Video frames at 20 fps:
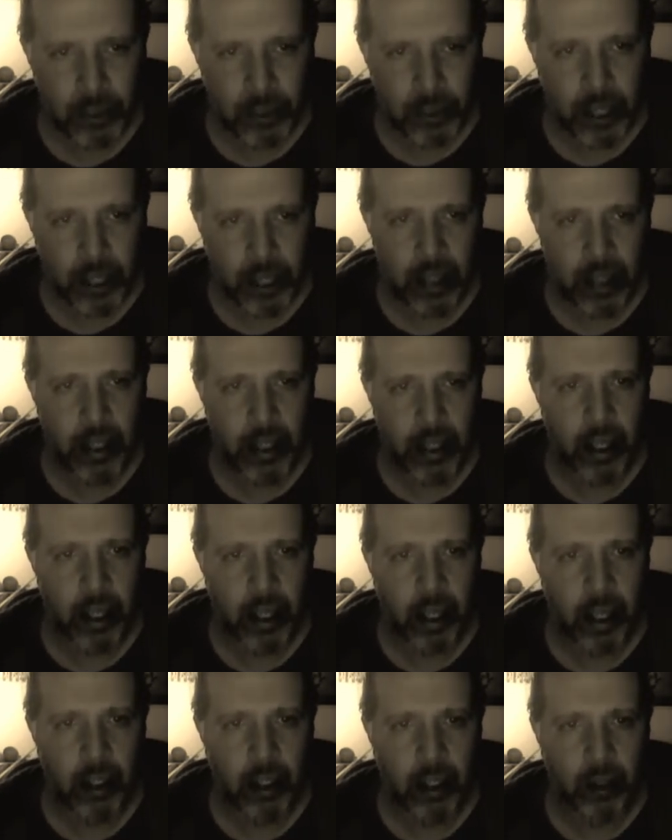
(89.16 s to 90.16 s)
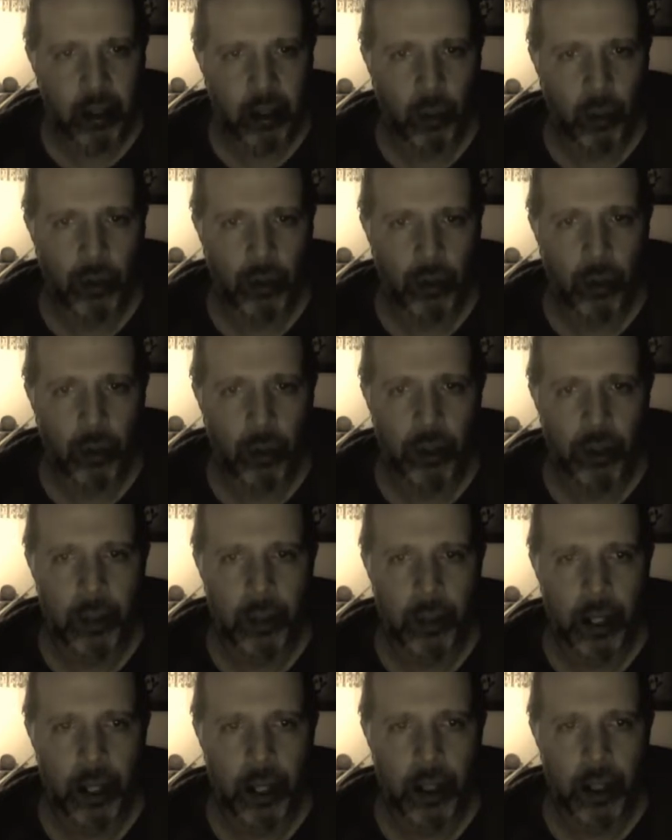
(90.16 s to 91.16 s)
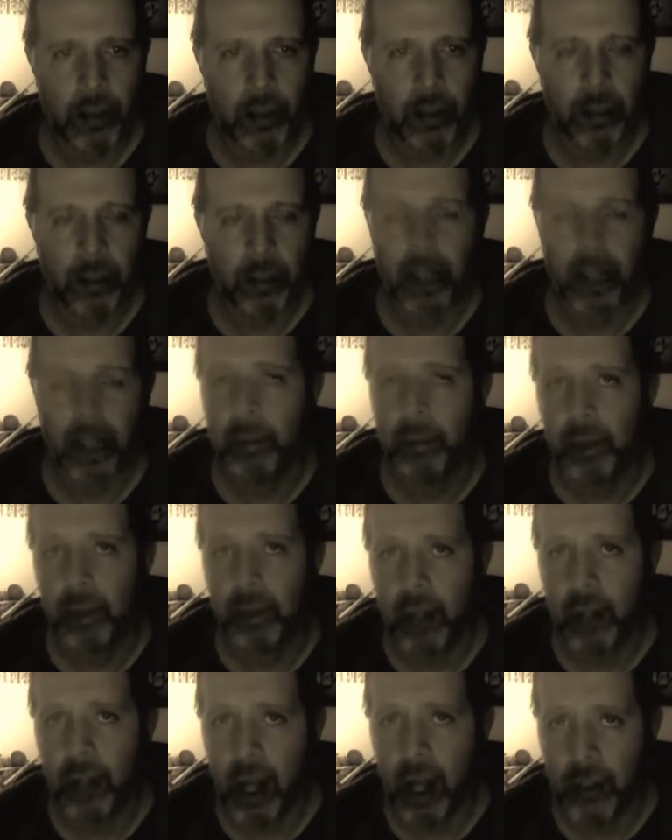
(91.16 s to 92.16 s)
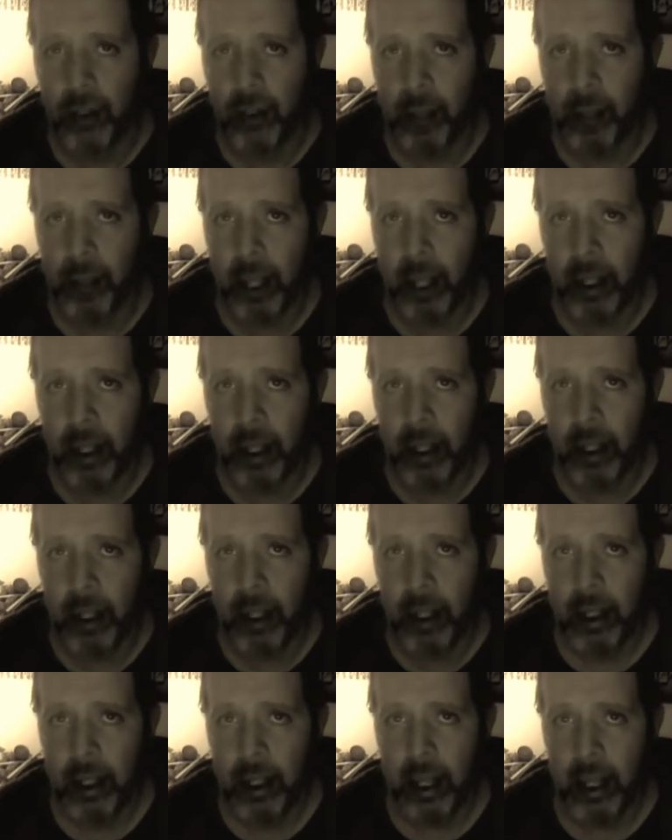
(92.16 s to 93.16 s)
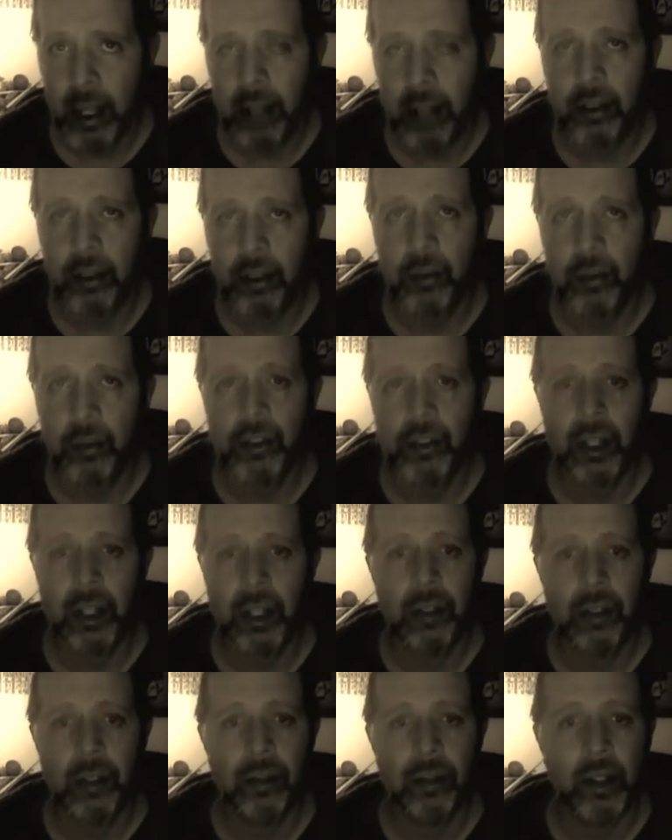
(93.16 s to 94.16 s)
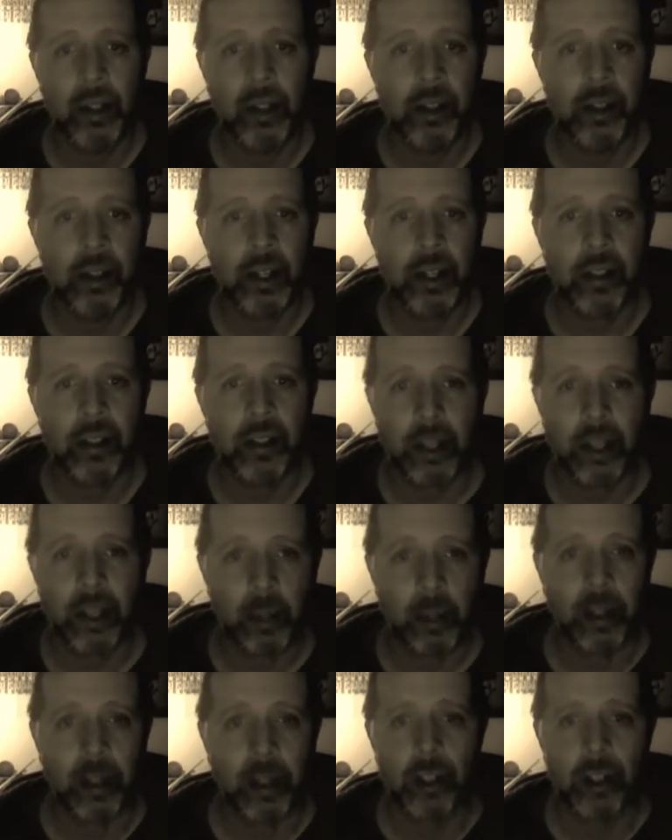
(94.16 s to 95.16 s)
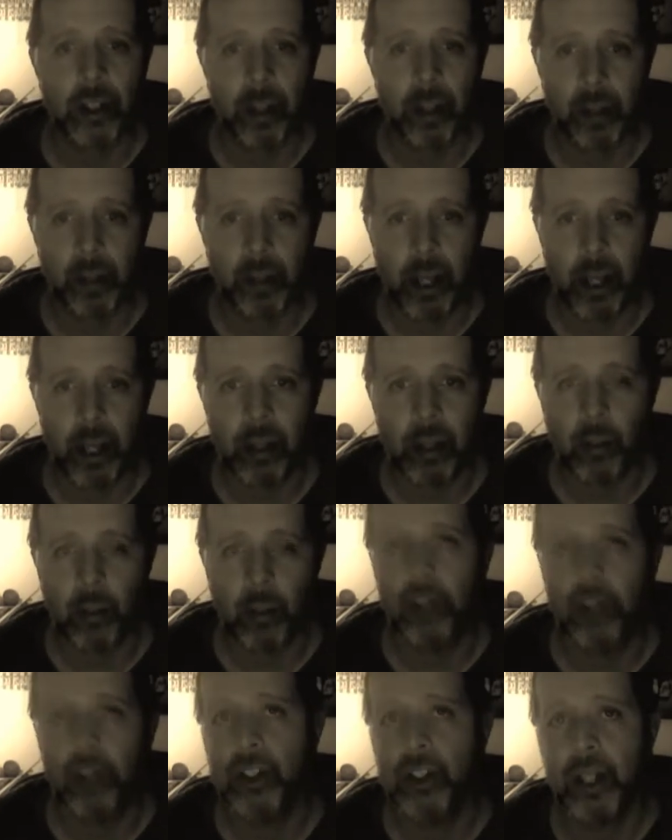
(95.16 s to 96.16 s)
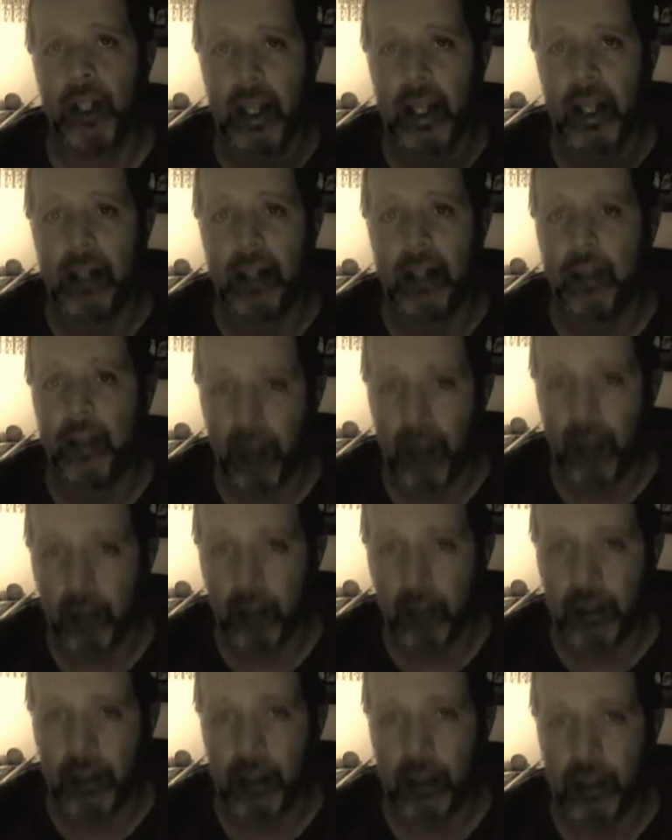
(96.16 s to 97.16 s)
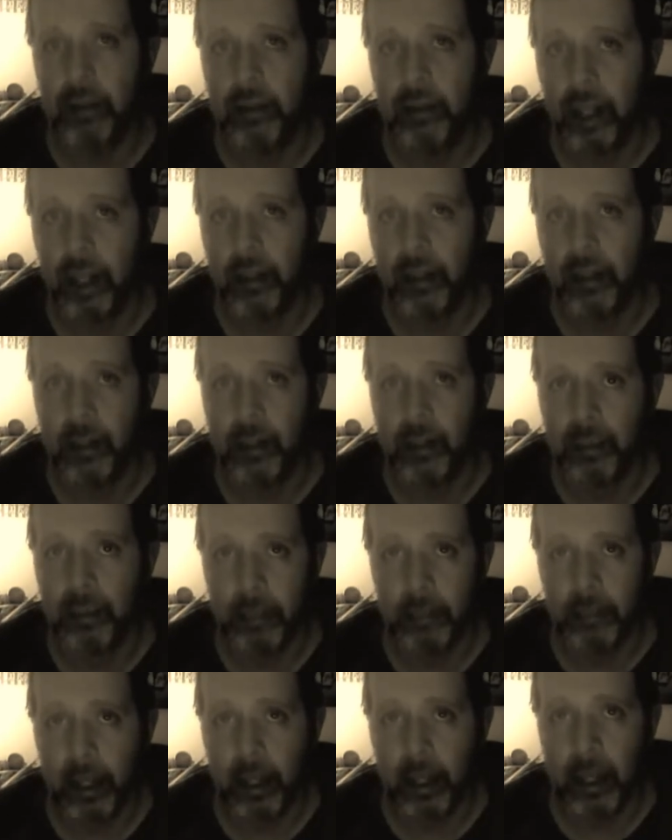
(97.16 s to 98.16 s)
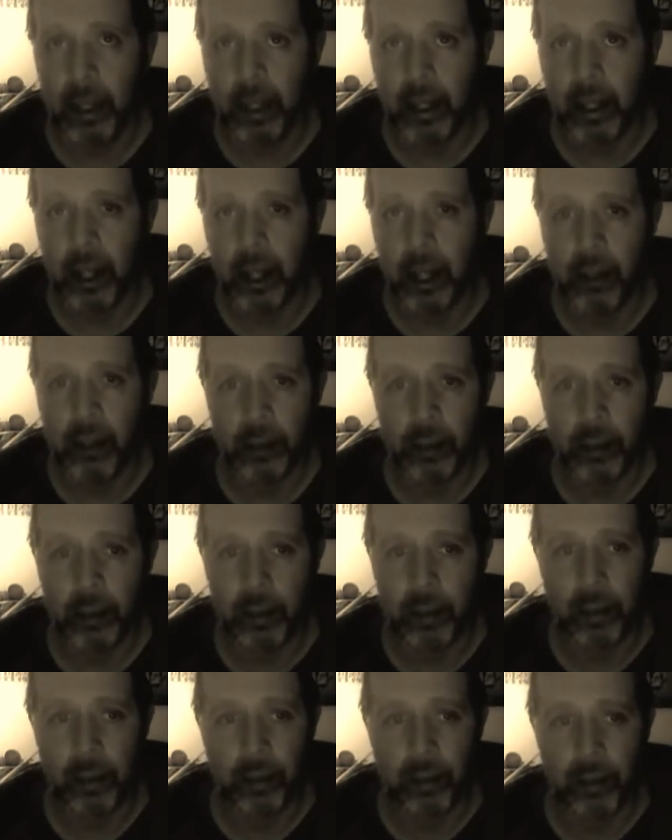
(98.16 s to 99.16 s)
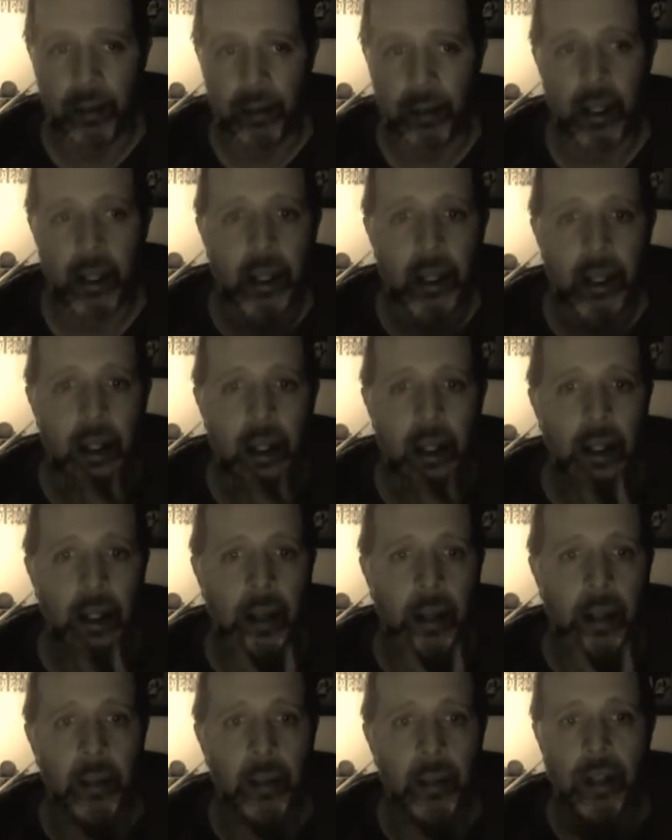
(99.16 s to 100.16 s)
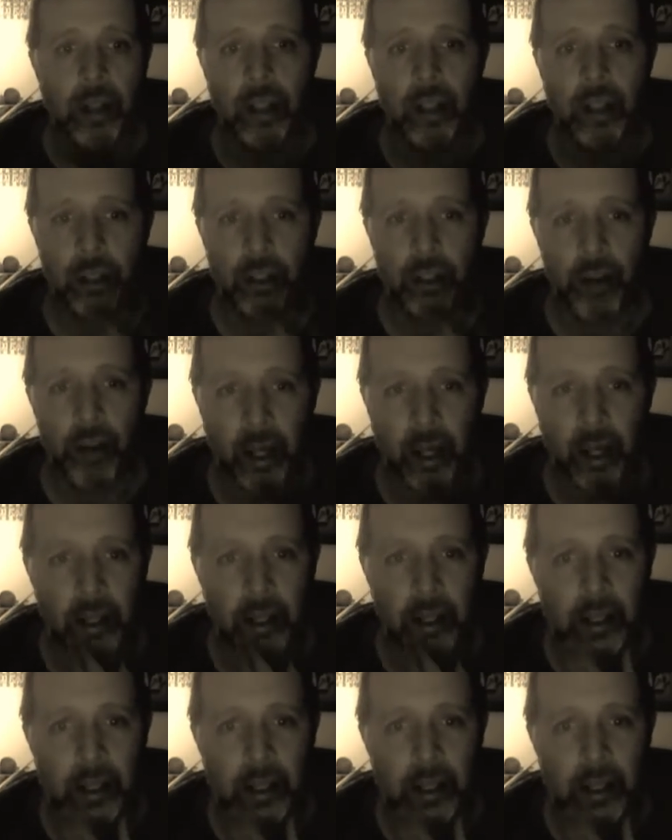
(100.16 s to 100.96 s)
Eddie uh, was going to be playing Bill Cosby in a little skit during the Celebrity Jeopardy, which Kenan Thompson ended up playing Cosby very briefly, mixing a drink.